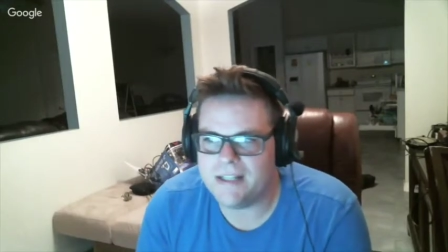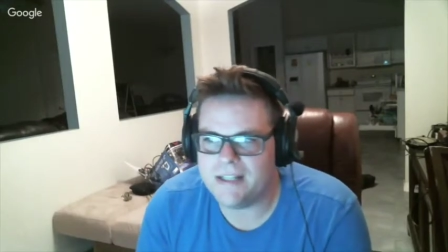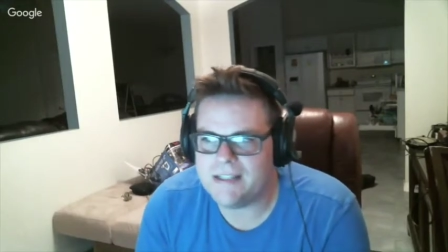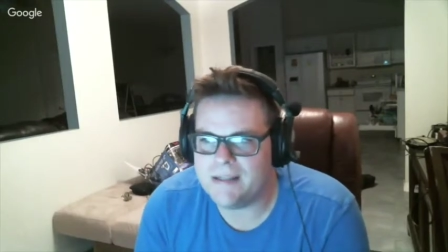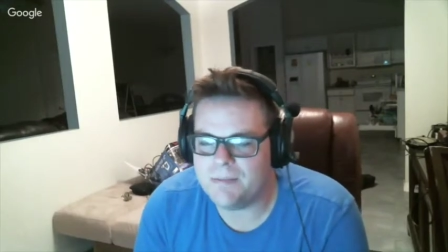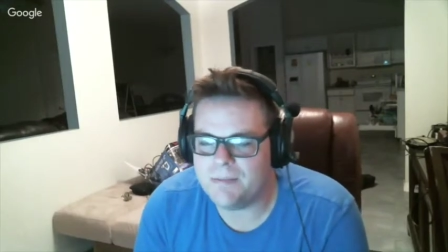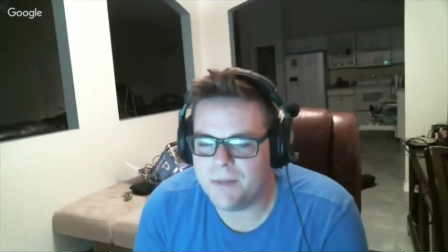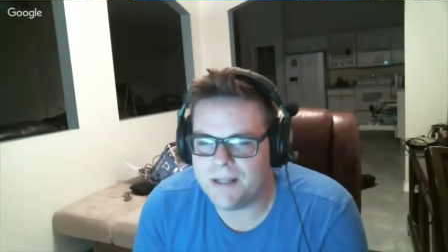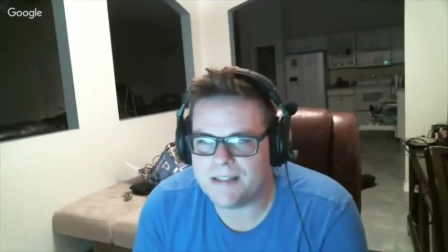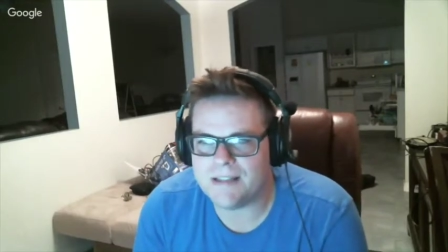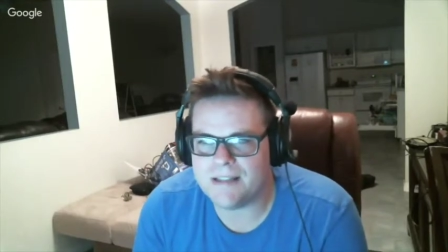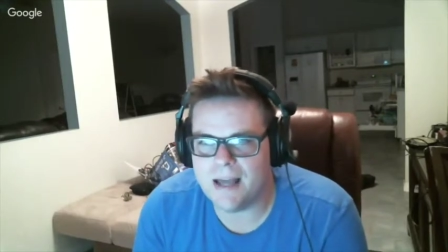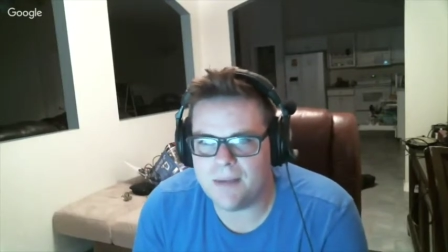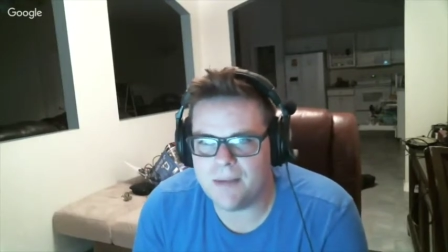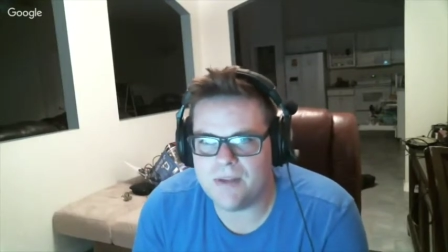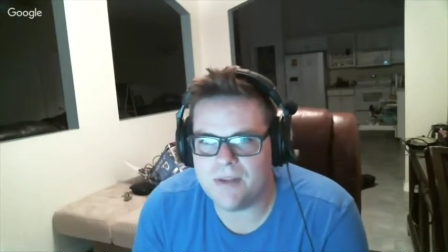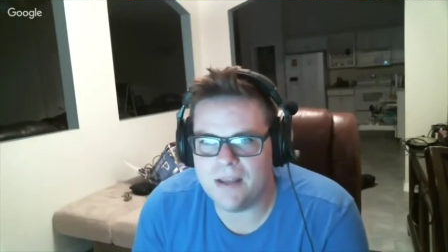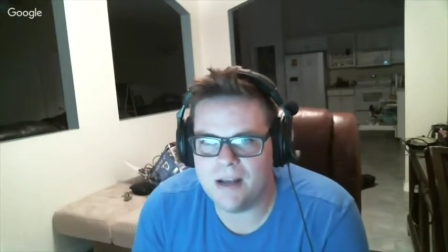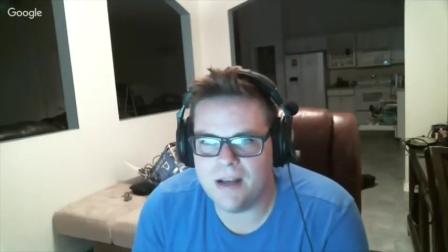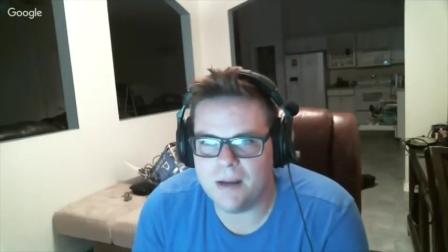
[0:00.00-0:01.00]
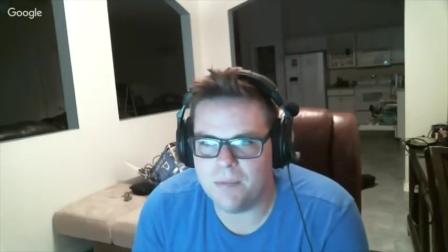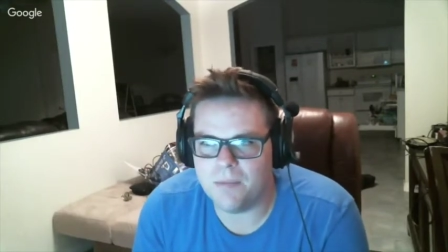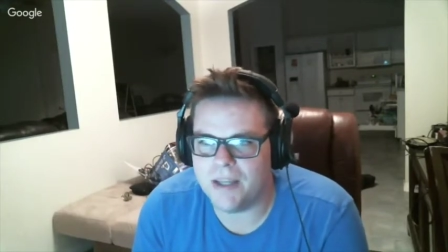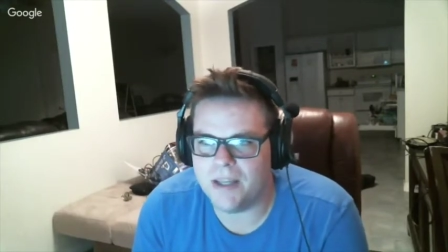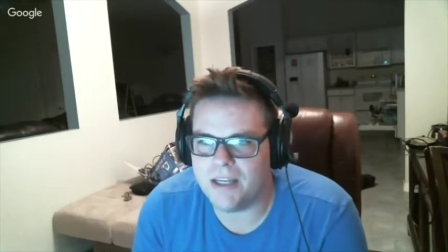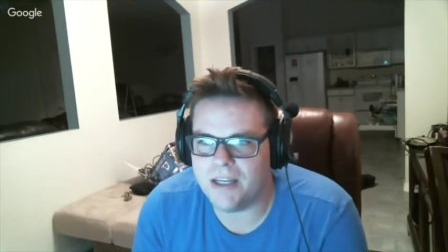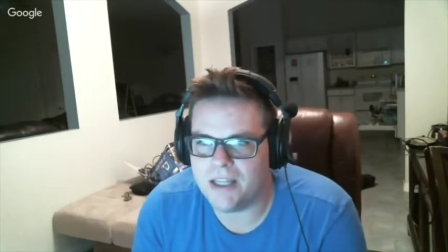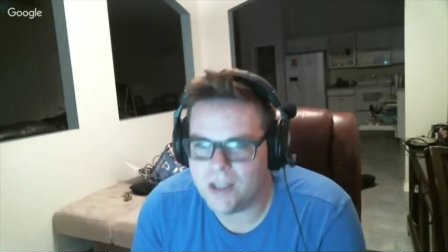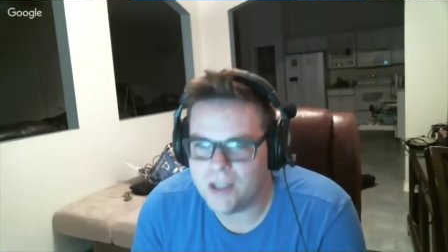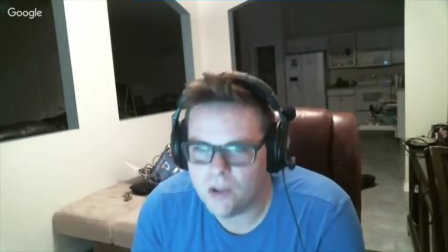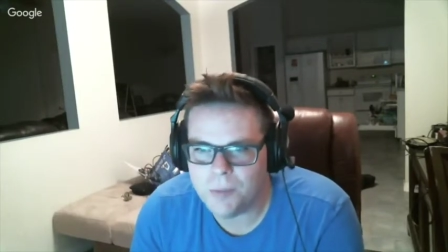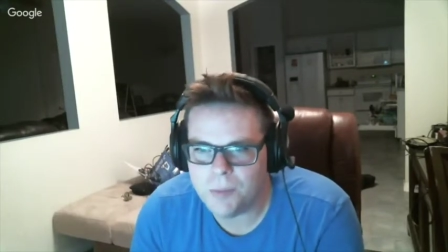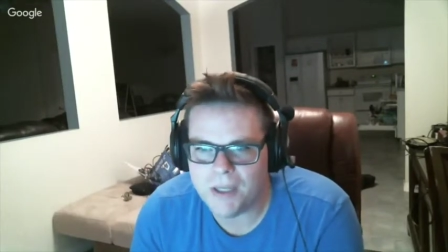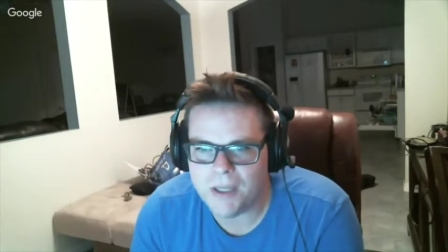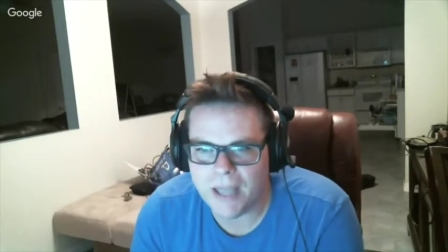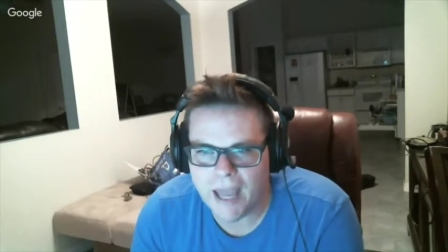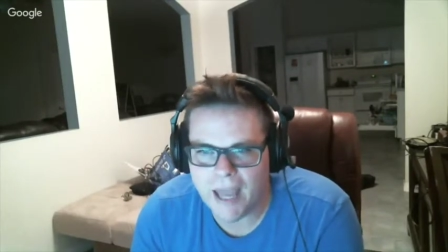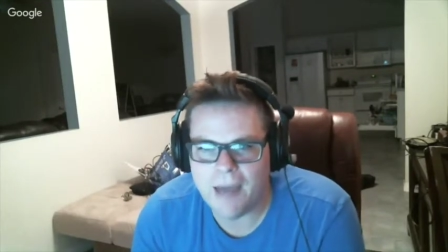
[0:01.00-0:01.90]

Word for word: So when I did my top ten, I'm like,